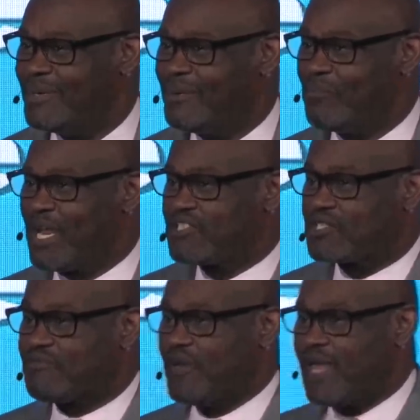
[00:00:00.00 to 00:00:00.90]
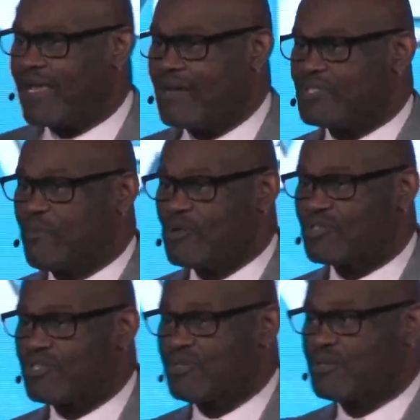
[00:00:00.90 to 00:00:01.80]
but I just feel like I'm supposed
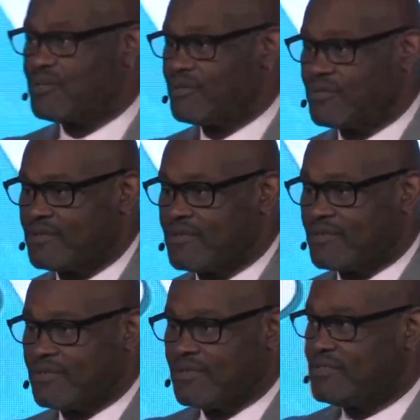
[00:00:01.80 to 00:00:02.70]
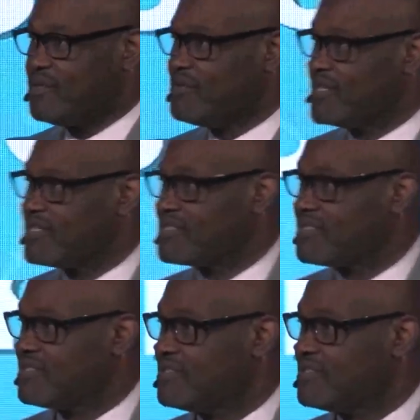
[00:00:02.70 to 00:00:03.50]
to do this.